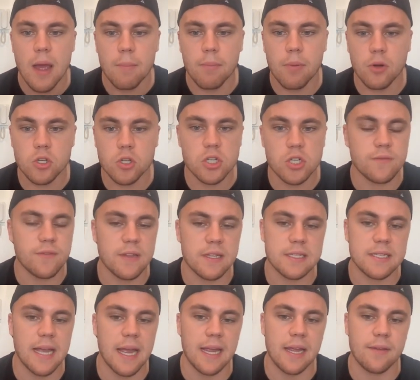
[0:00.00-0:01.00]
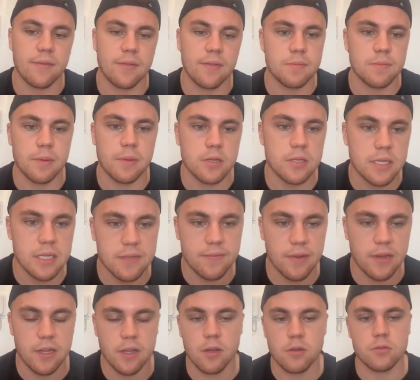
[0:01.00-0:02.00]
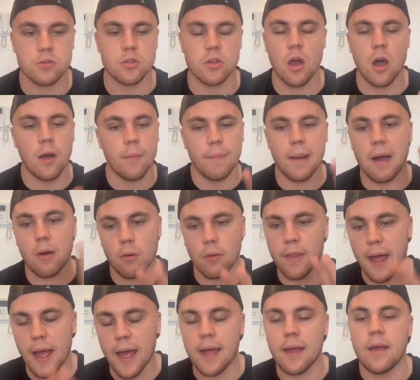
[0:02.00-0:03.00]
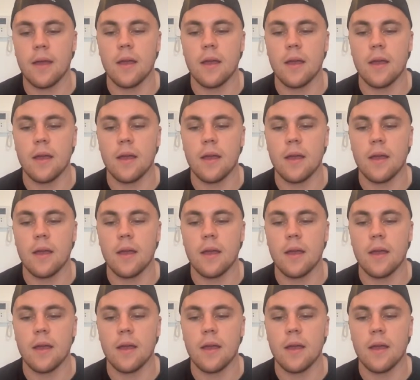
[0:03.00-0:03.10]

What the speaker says: But just for the sake of this, because this video is not about that,